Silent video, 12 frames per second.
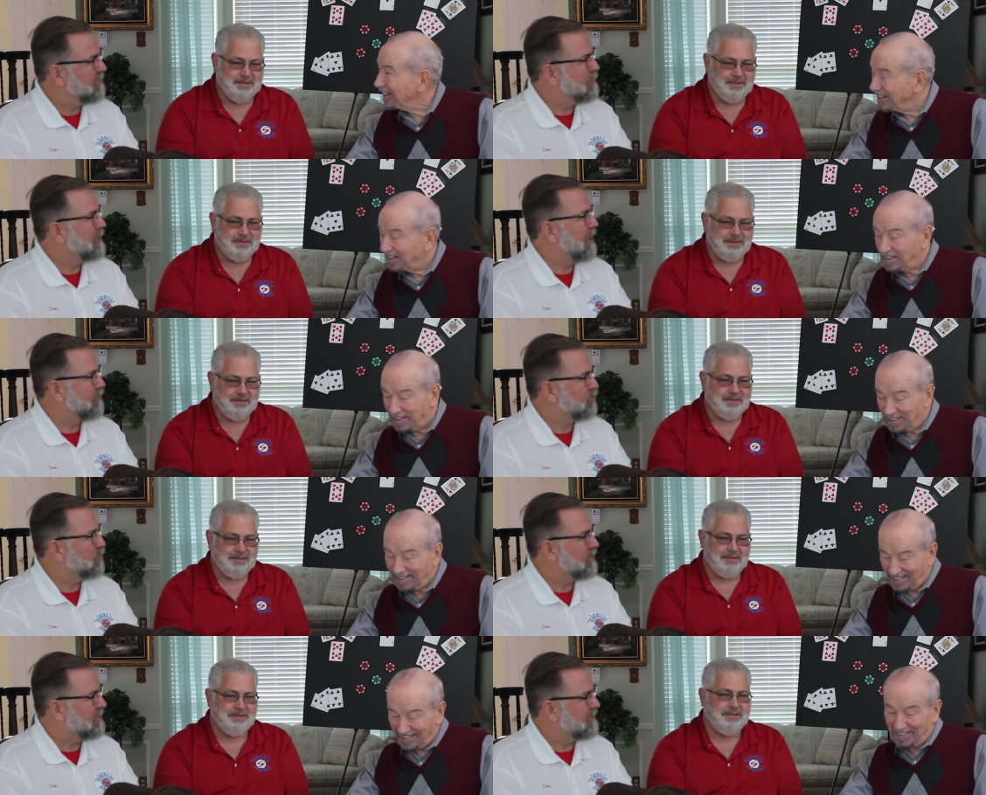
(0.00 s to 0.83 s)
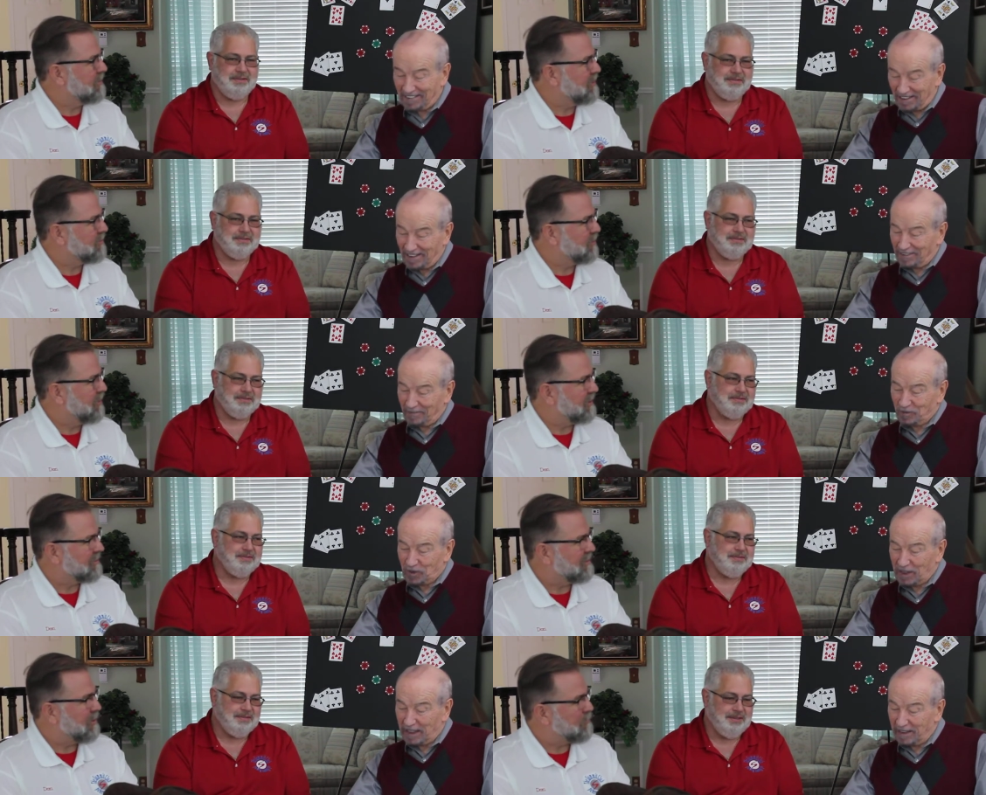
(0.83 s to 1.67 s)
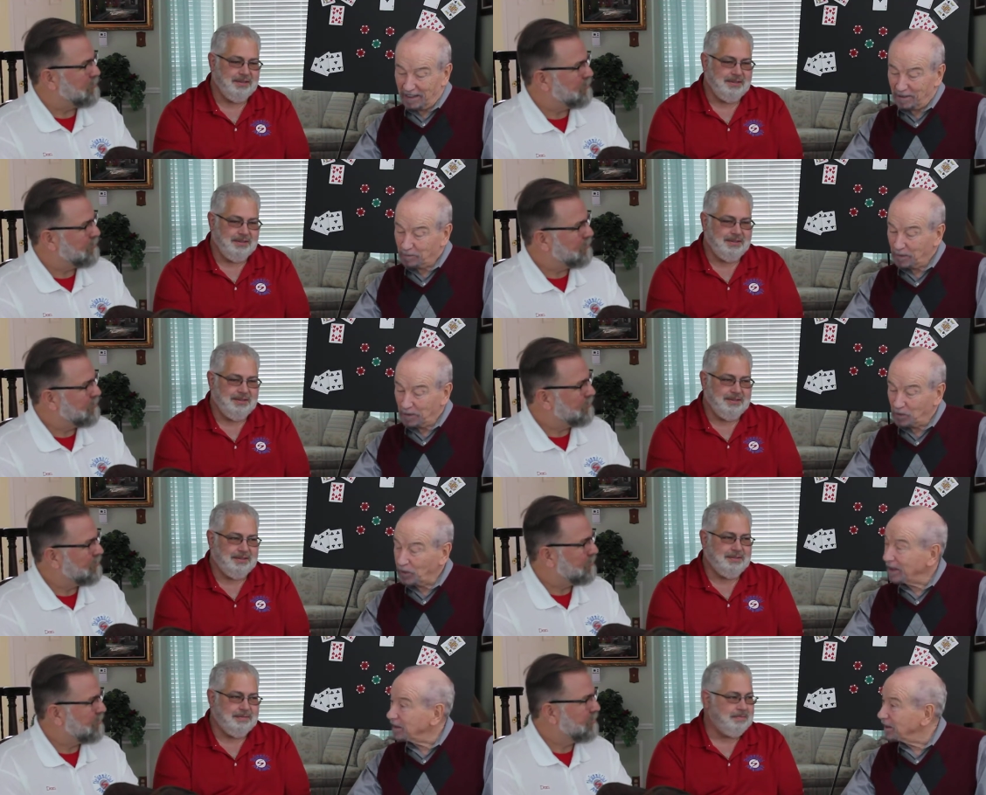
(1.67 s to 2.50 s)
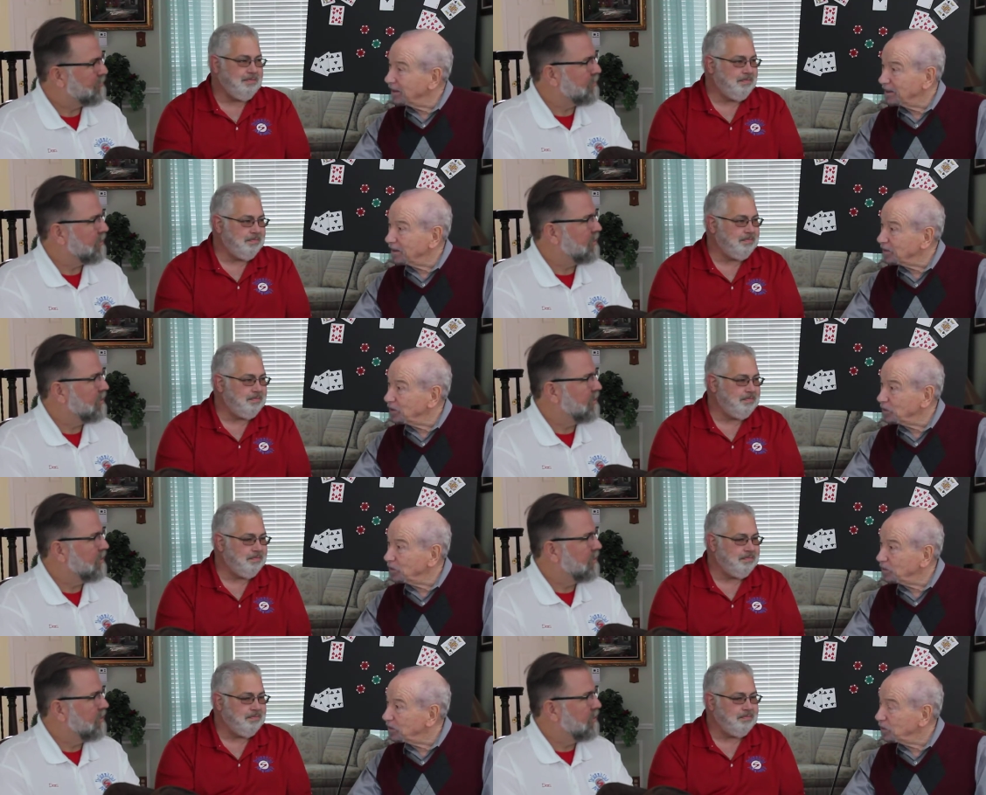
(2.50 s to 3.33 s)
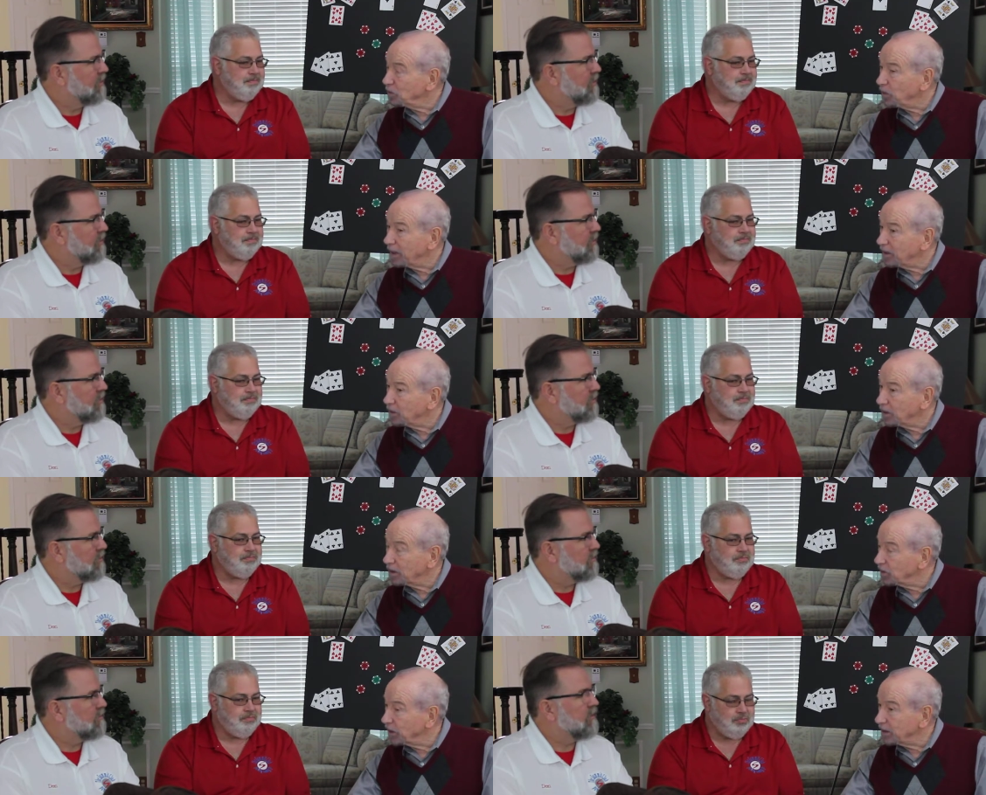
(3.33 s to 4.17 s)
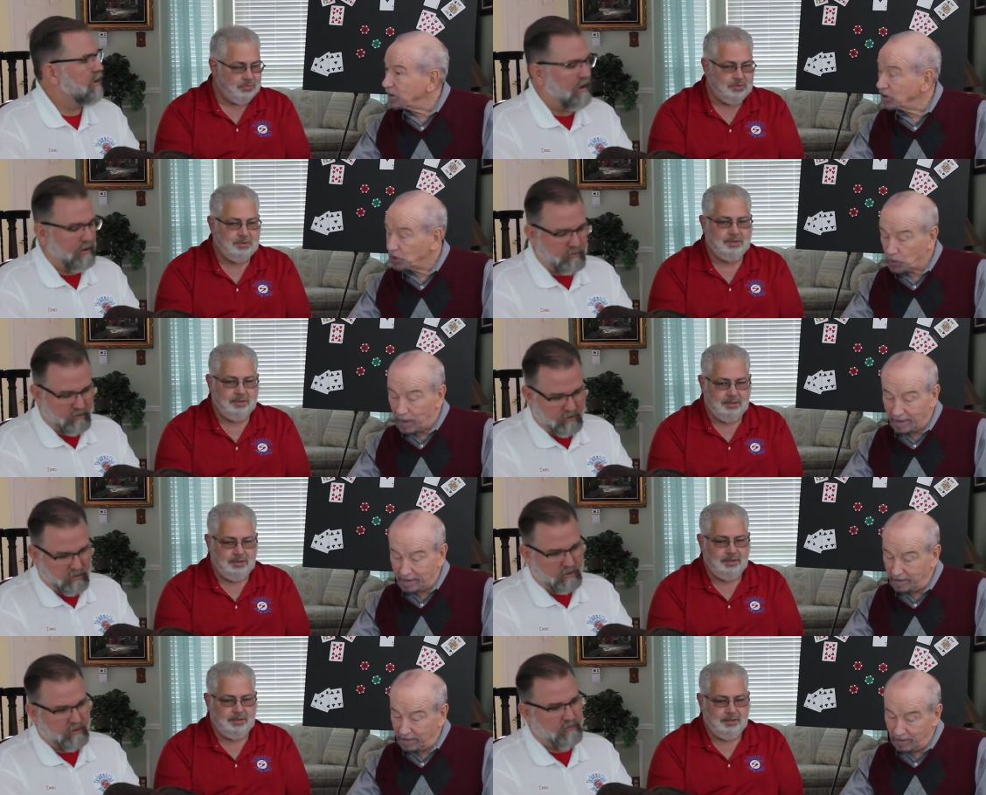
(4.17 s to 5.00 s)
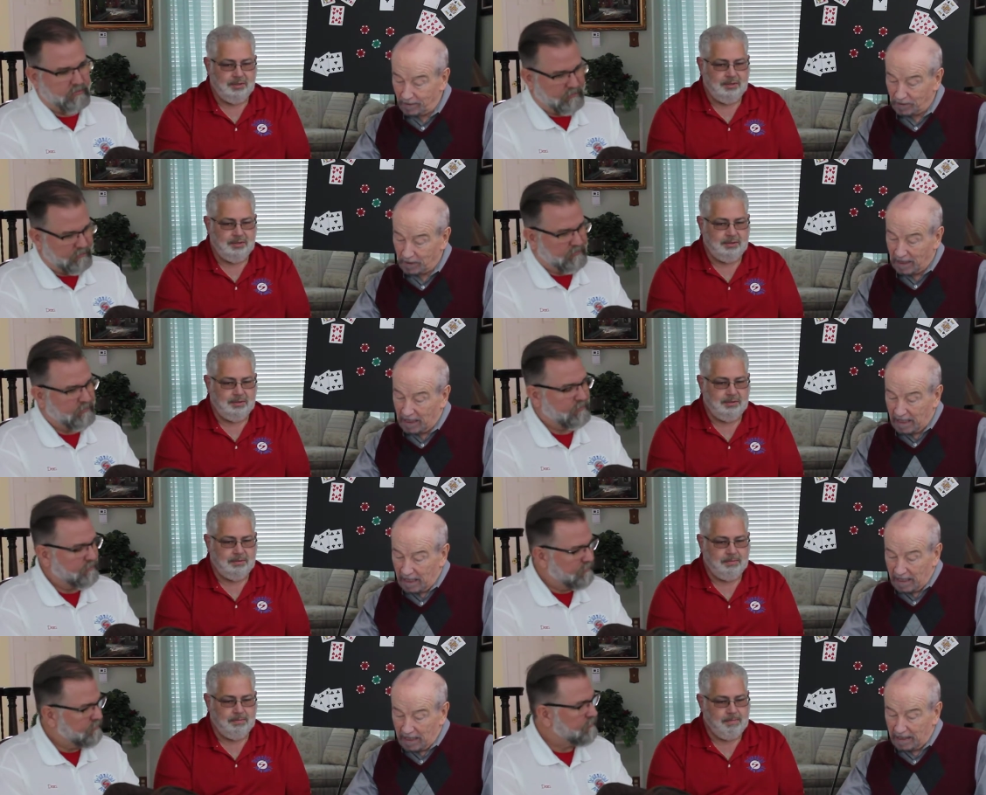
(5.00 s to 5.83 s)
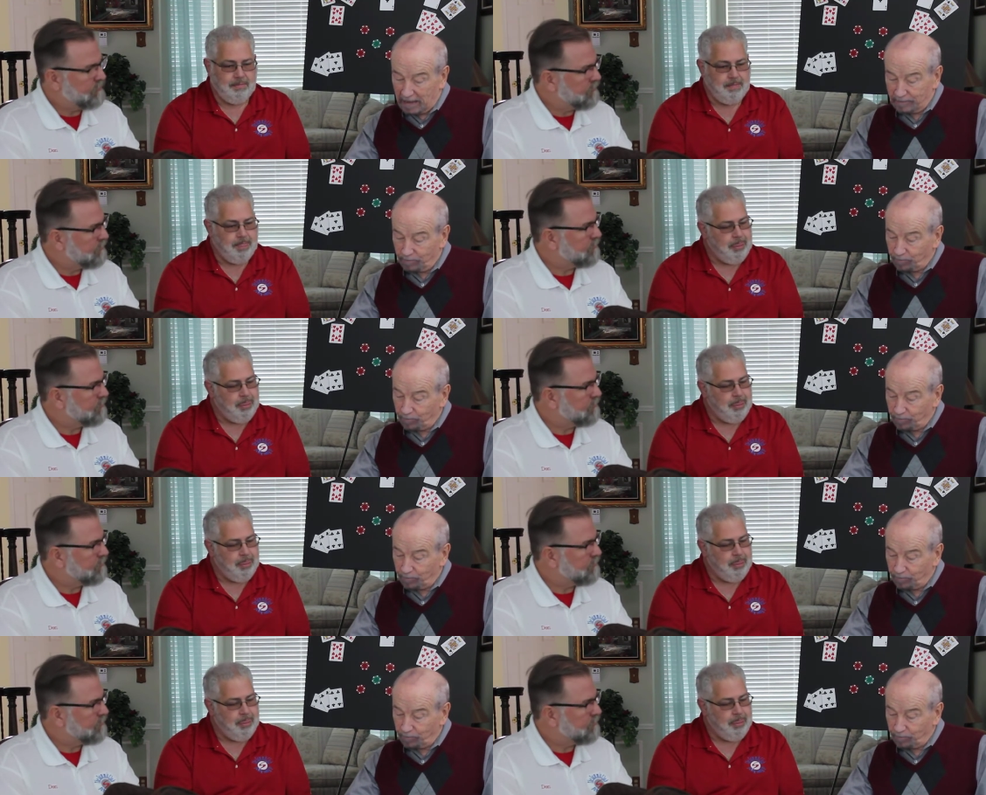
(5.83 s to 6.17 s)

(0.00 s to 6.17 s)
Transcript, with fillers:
Speaker 1: bit after we did. That's Yeah, correct. Yeah. And that's been great, uh, two, two great organizations throughout the years. Um,